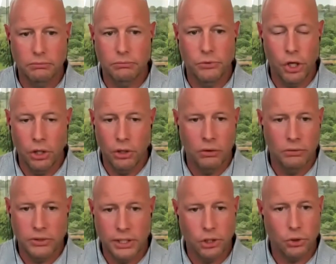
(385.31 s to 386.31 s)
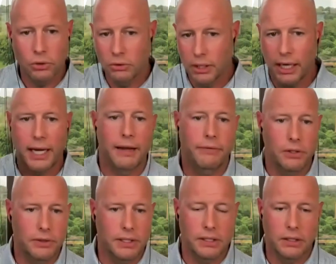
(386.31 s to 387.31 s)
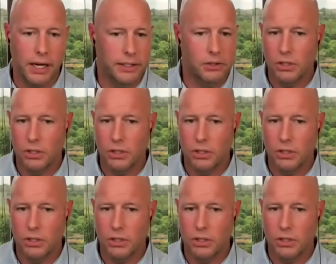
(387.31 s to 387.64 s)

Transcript: noon central, I have to use these lights